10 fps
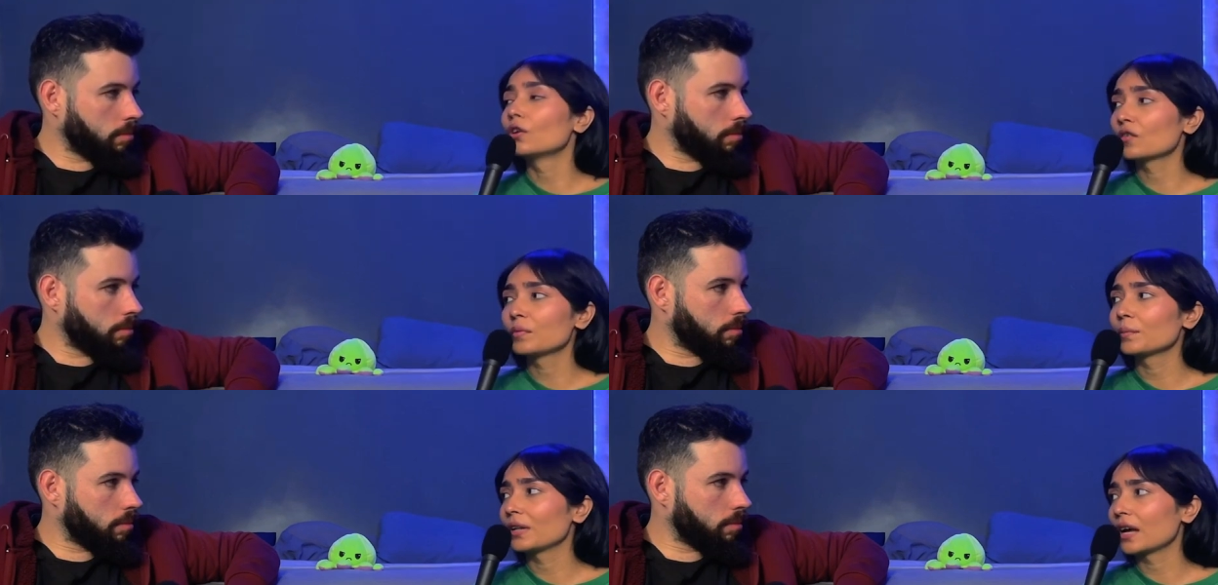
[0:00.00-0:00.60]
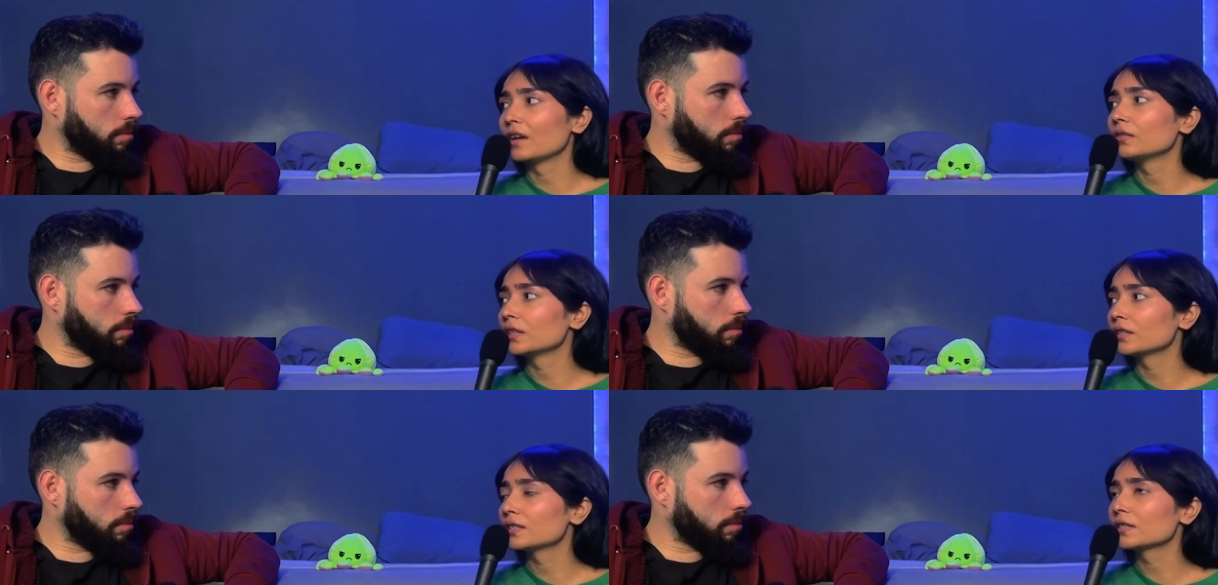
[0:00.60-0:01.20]
Speaker 1: a lot of people
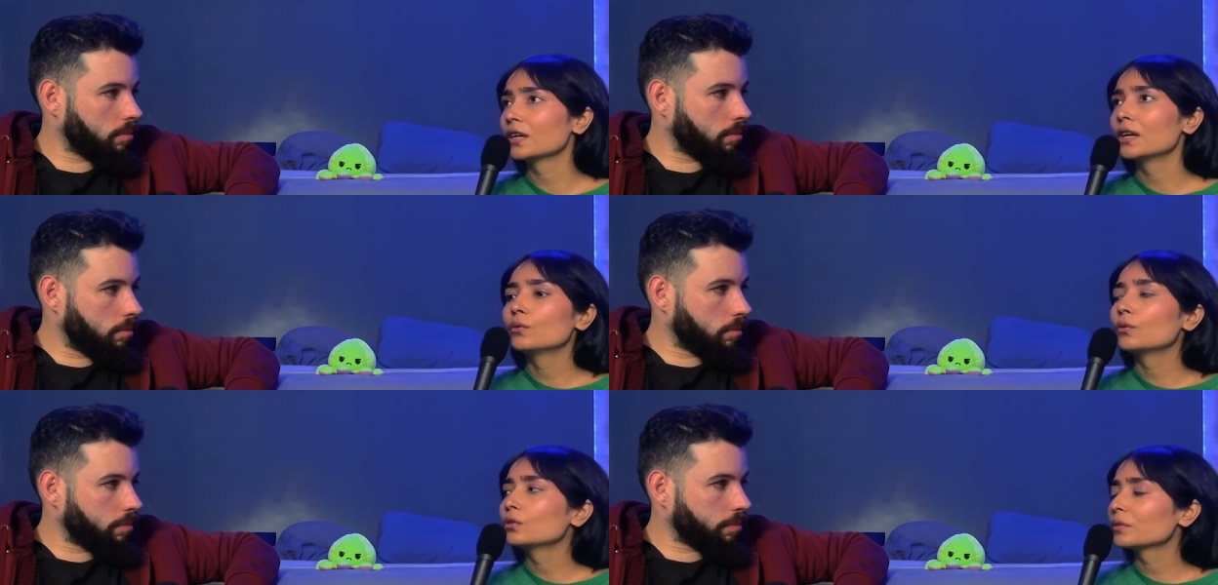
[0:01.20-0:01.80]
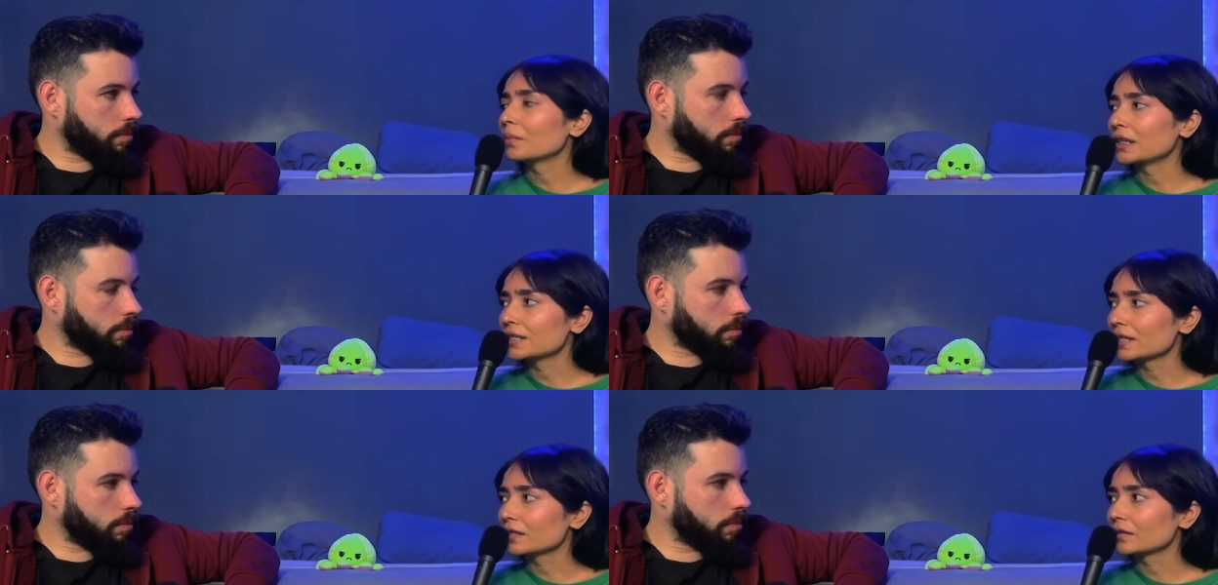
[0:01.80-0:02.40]
have like this growth
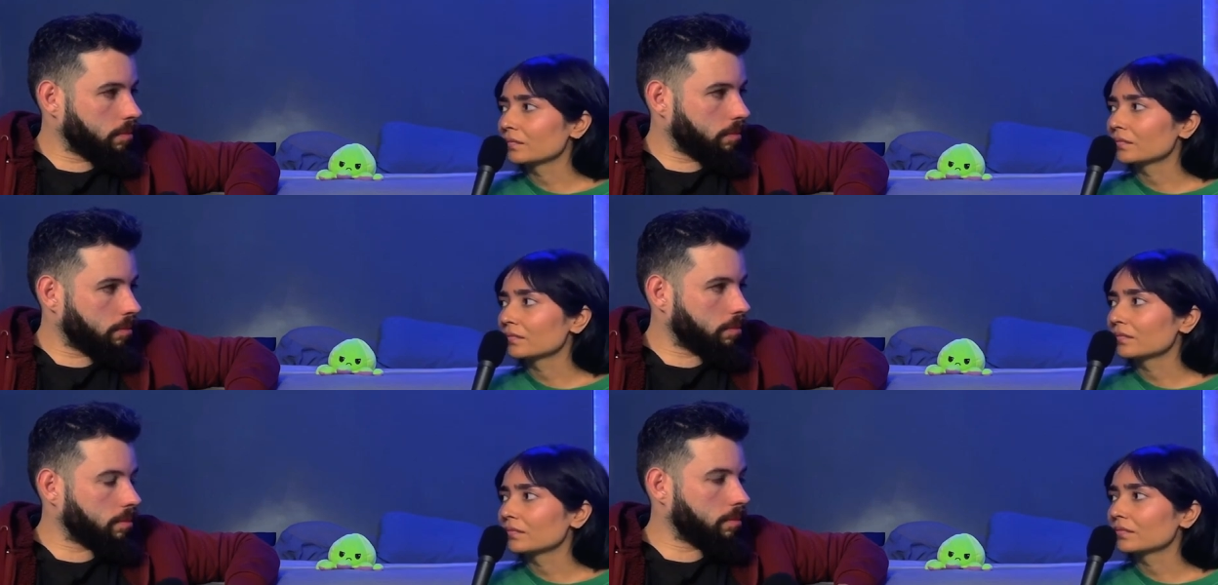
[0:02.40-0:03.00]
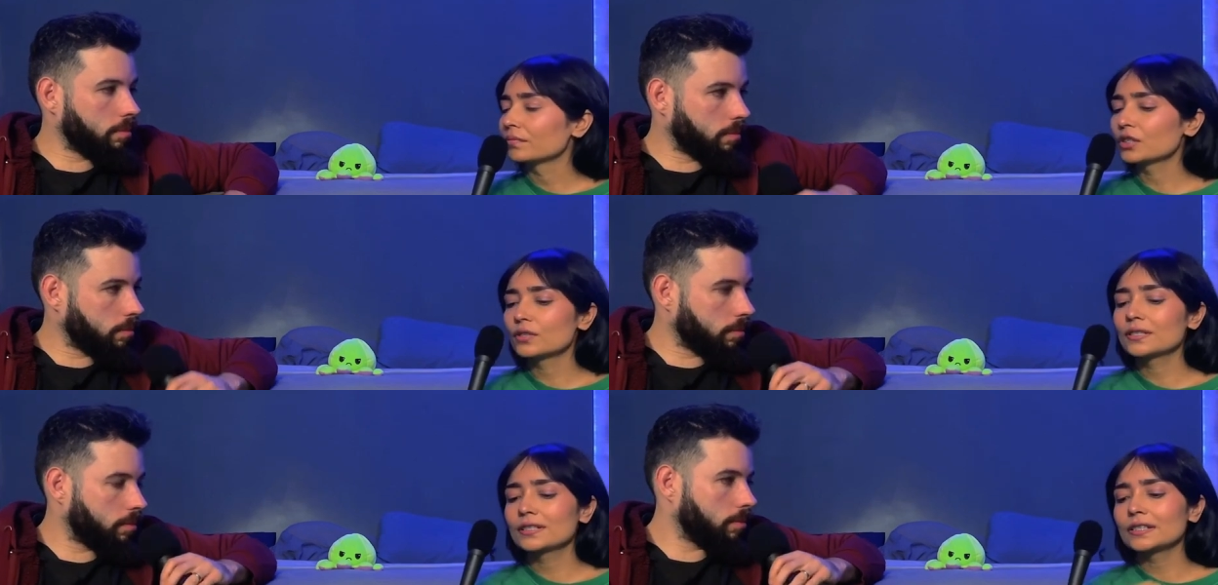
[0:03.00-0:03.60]
mindset,
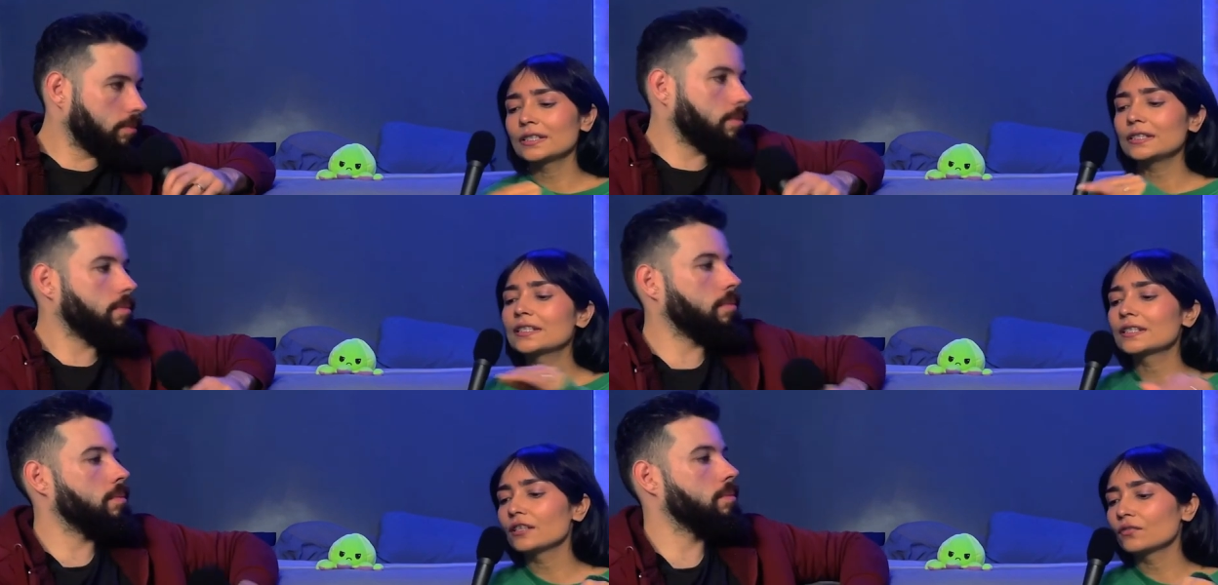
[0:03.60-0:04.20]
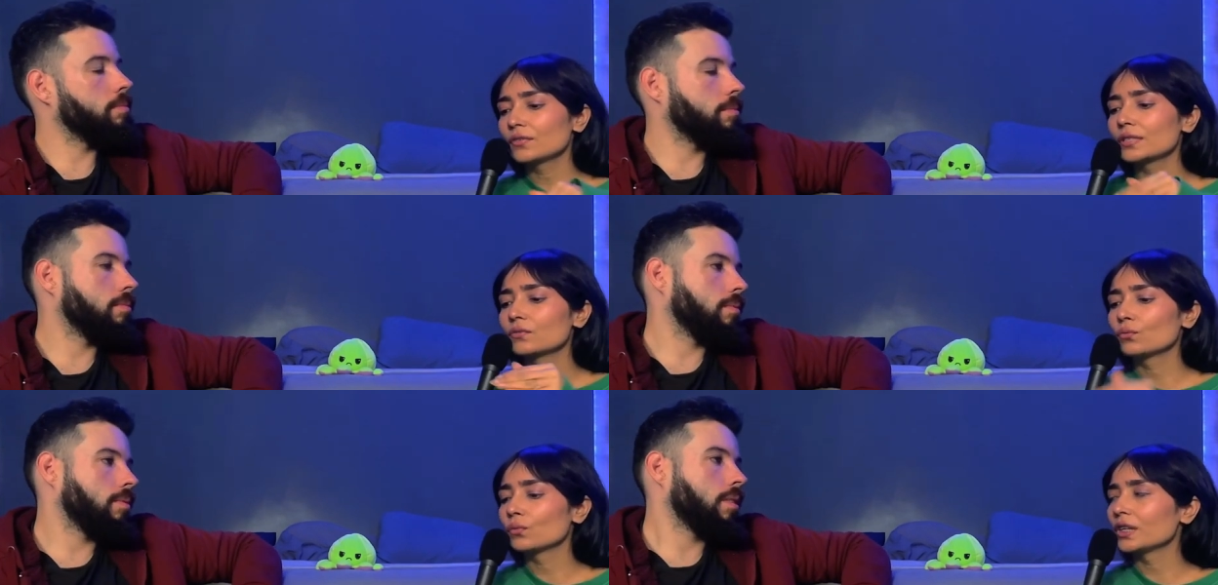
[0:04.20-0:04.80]
because city itself
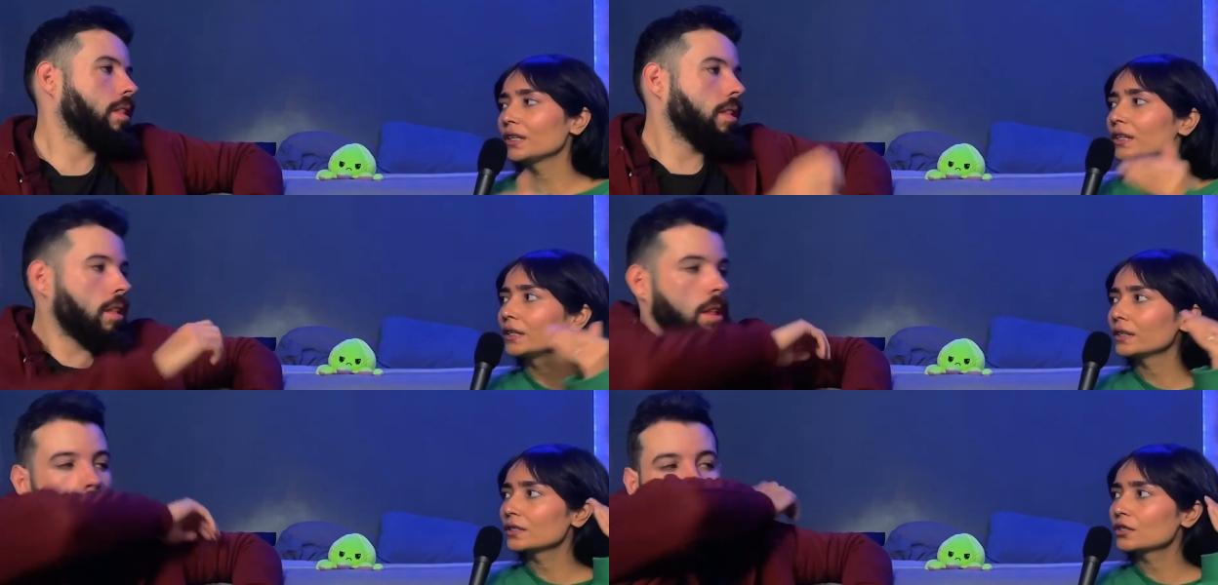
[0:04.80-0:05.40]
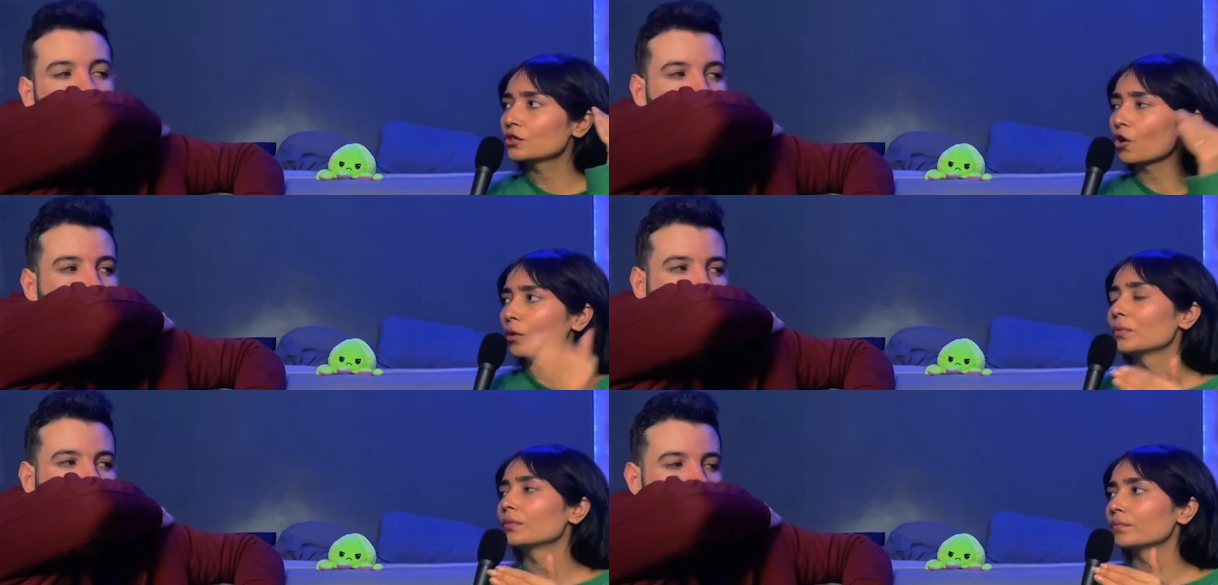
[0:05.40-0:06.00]
is very
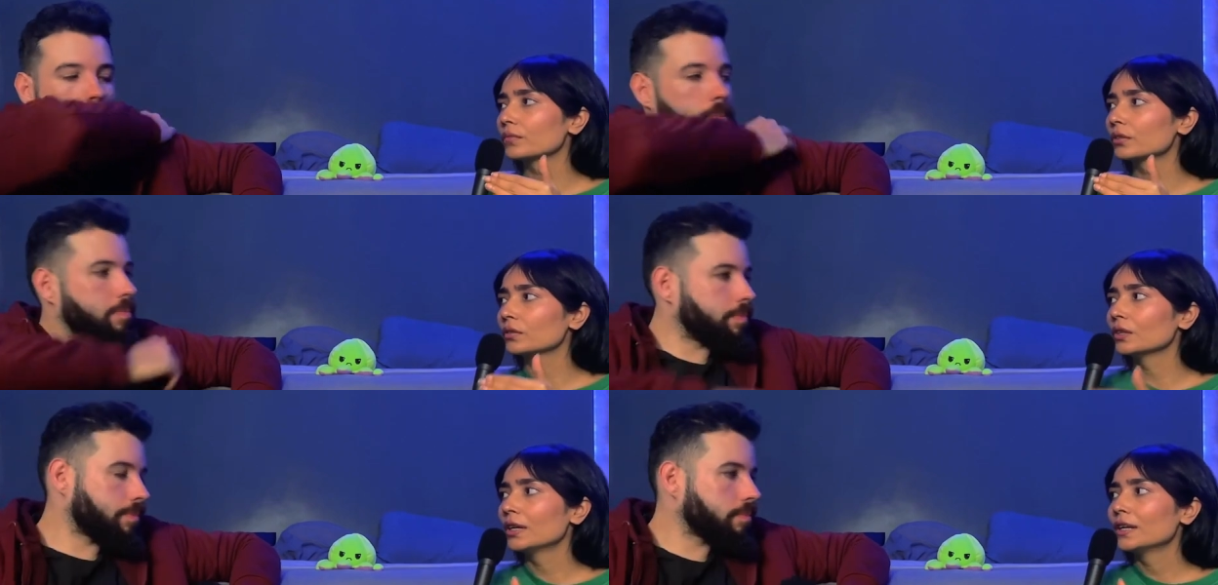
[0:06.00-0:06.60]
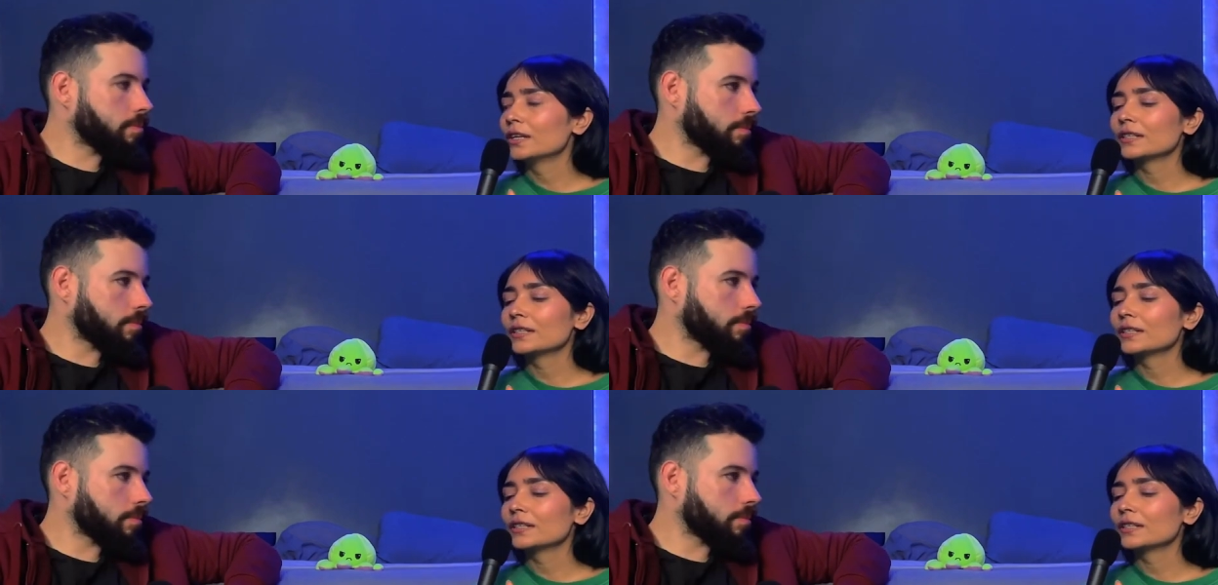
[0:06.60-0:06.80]
stopped, you know.